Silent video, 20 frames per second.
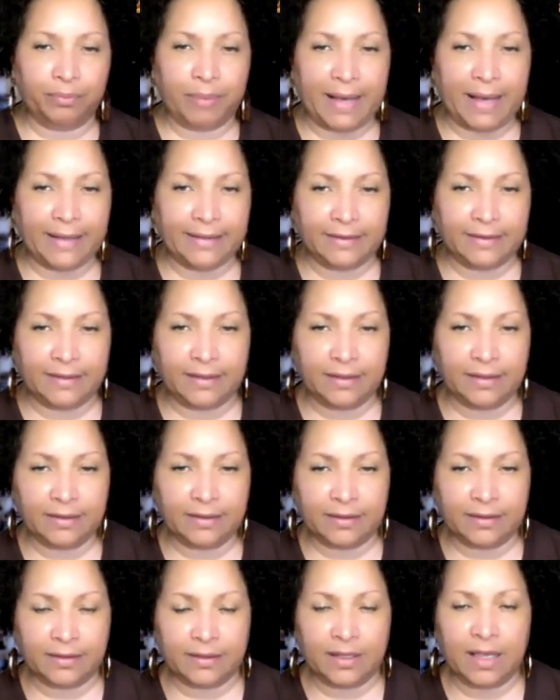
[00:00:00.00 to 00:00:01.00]

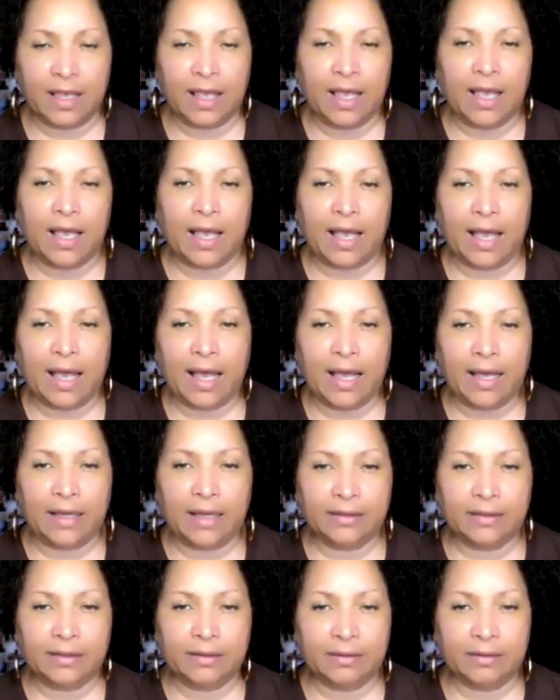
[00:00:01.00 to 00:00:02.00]
Pisces.
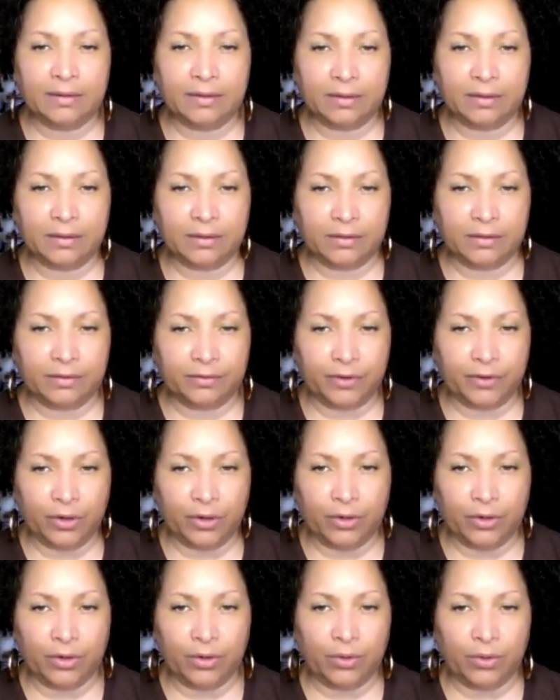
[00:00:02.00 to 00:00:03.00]
And
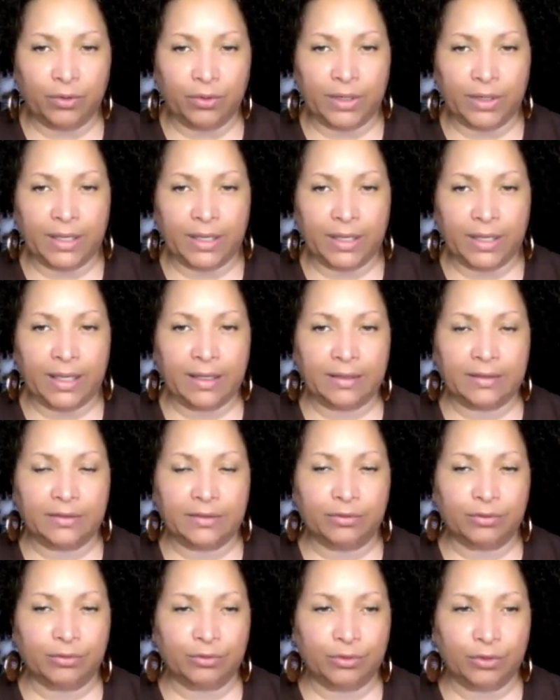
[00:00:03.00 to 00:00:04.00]
Virgo
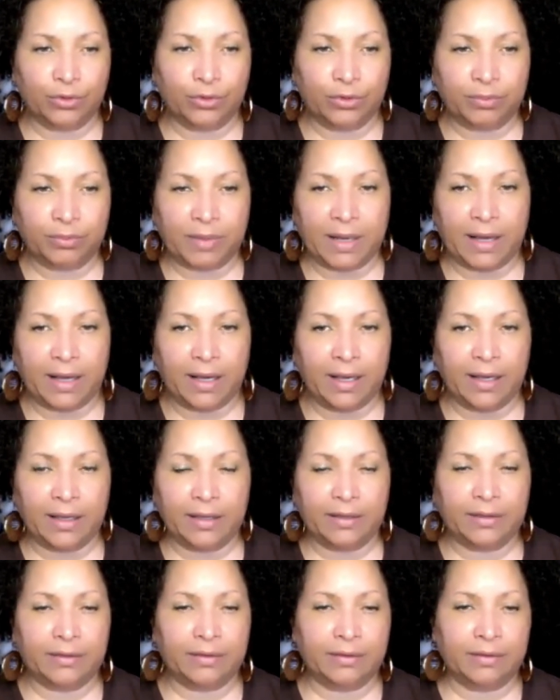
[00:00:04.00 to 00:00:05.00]
is ruled
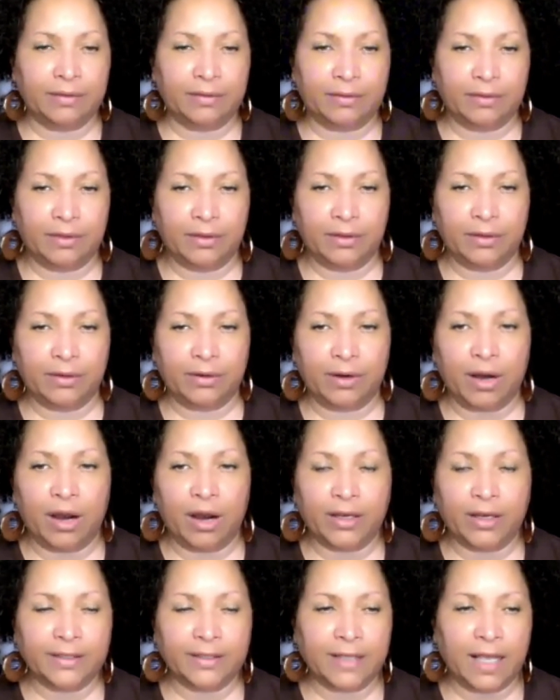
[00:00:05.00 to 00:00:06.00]
by the
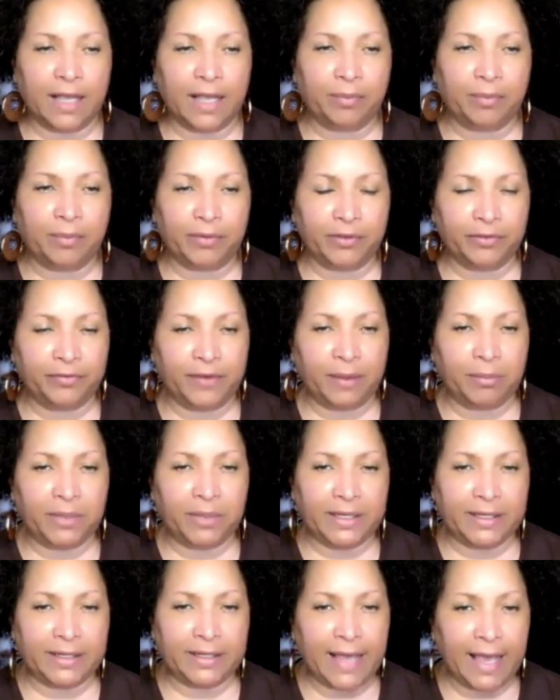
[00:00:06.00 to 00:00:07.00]
archetype of the
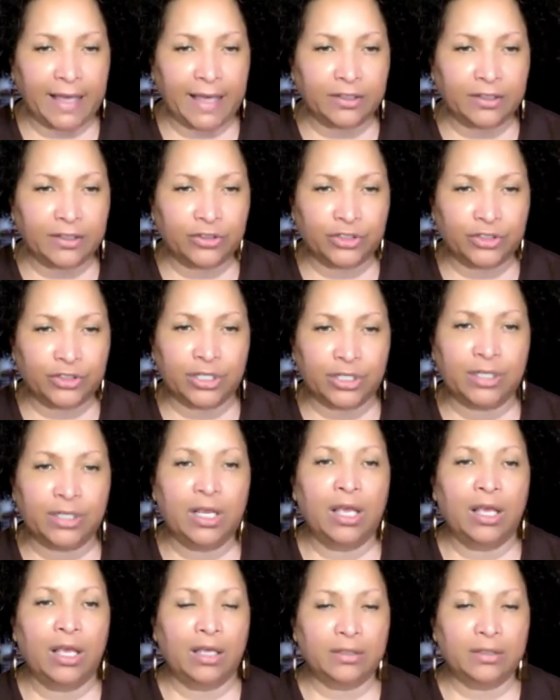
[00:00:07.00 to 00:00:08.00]
feminine energy,
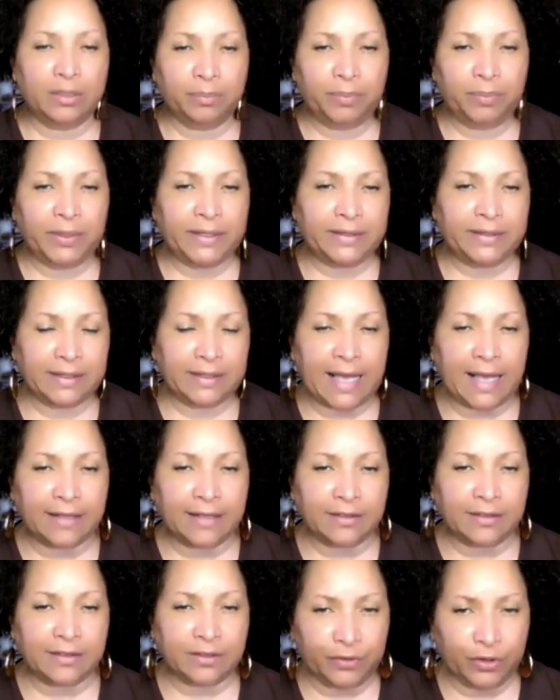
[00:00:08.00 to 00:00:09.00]
depicted
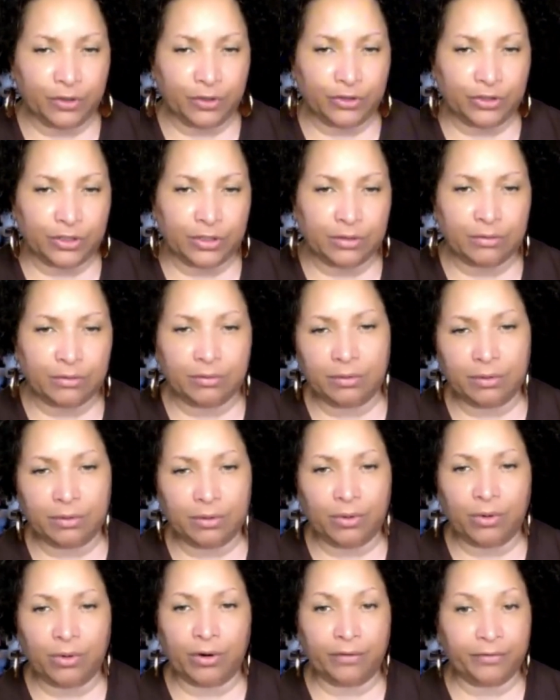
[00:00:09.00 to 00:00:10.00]
as the Virgin
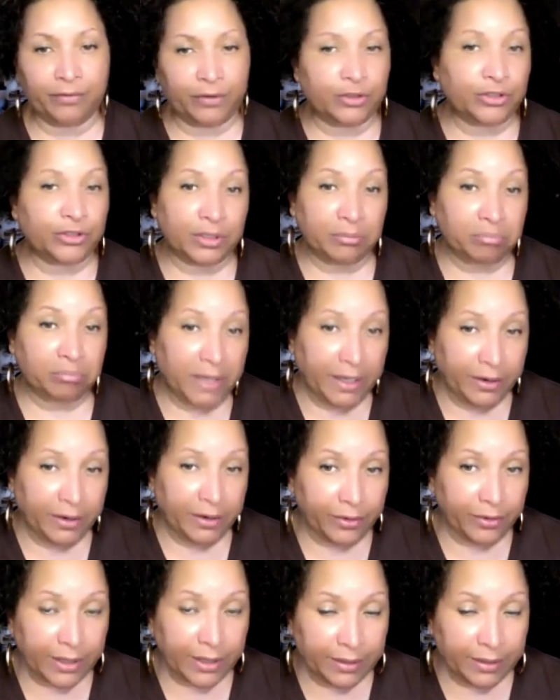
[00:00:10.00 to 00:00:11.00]
or Virgin
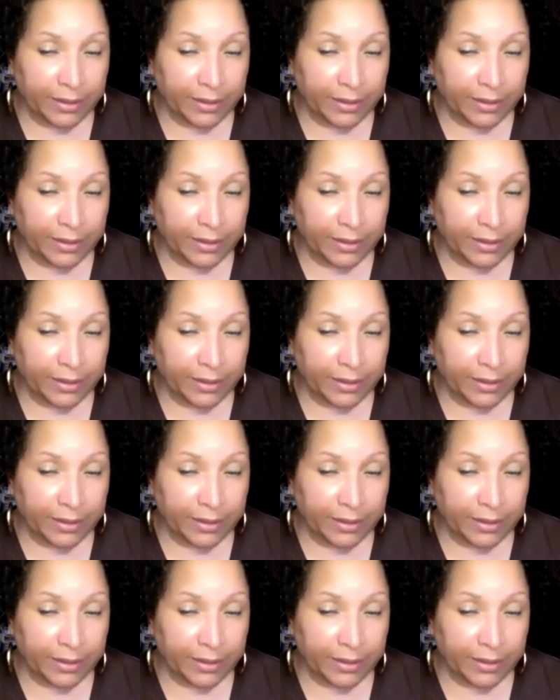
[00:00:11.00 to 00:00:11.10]
Mary.